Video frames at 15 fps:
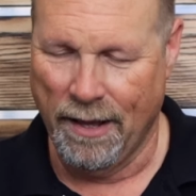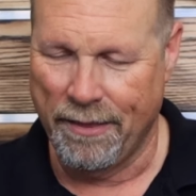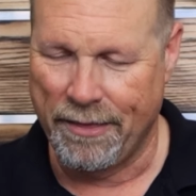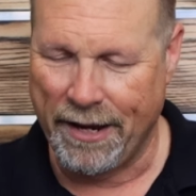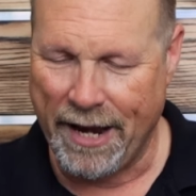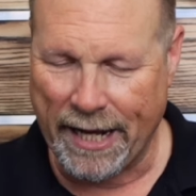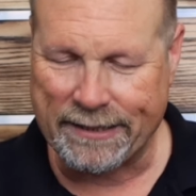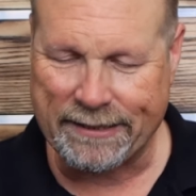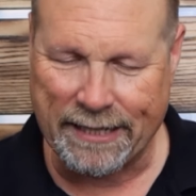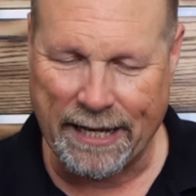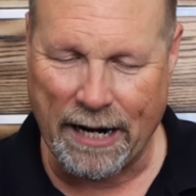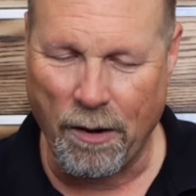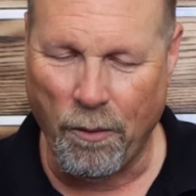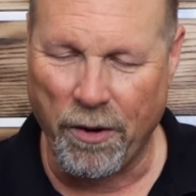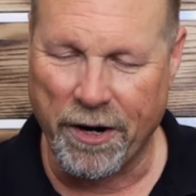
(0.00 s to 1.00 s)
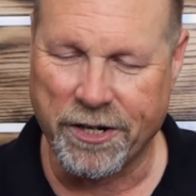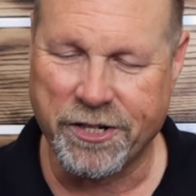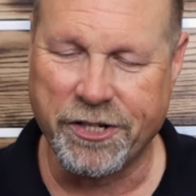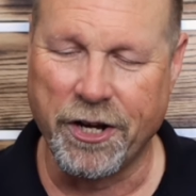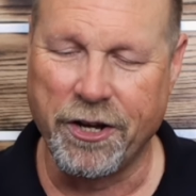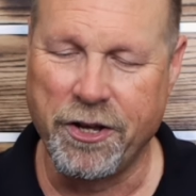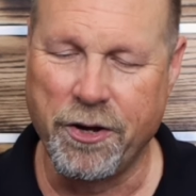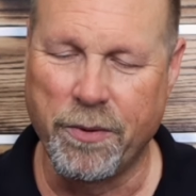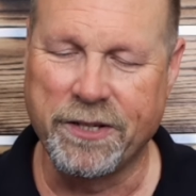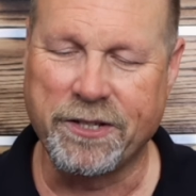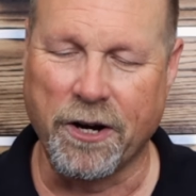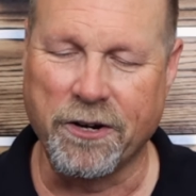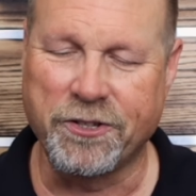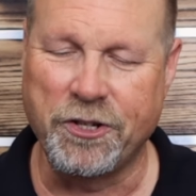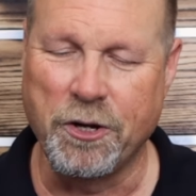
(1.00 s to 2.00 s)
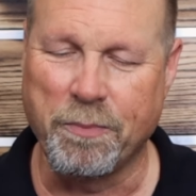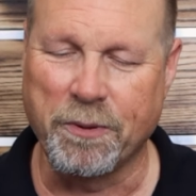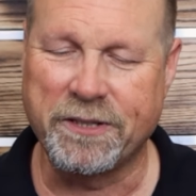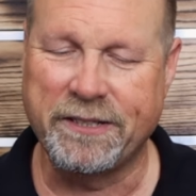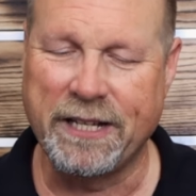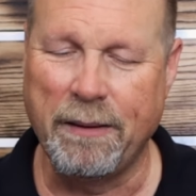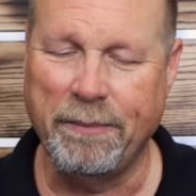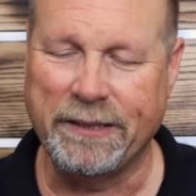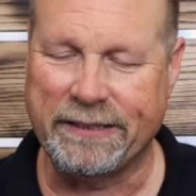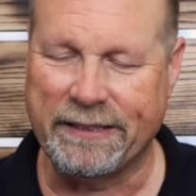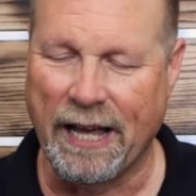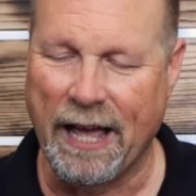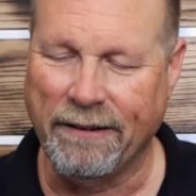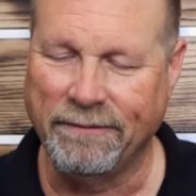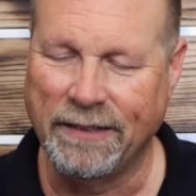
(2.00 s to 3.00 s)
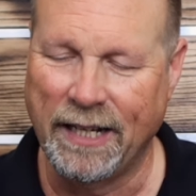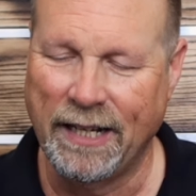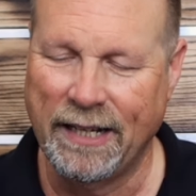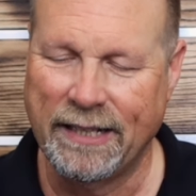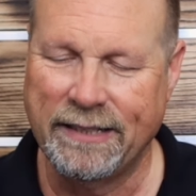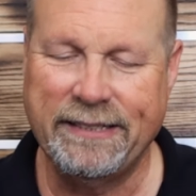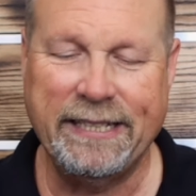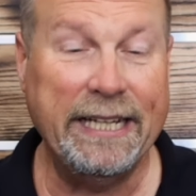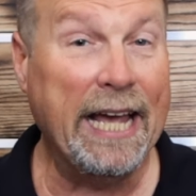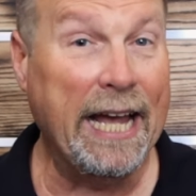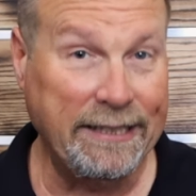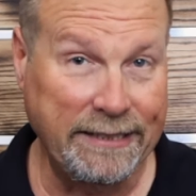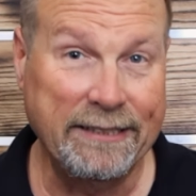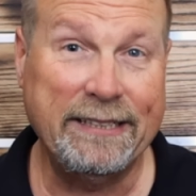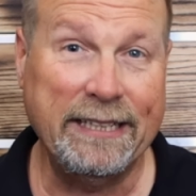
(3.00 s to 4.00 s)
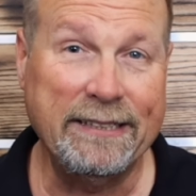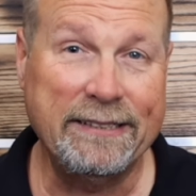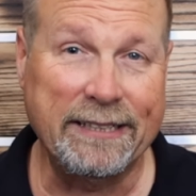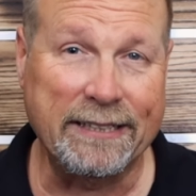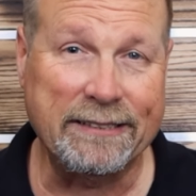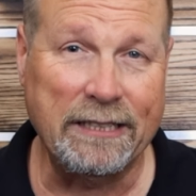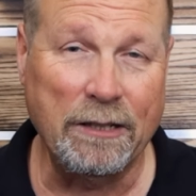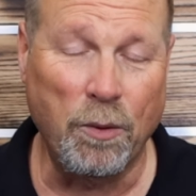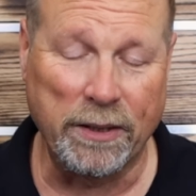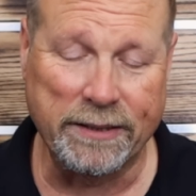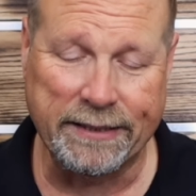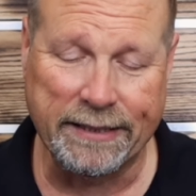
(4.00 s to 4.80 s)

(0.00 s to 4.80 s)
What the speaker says: The next set I want to show you is our super stubby set, T8 to T60 once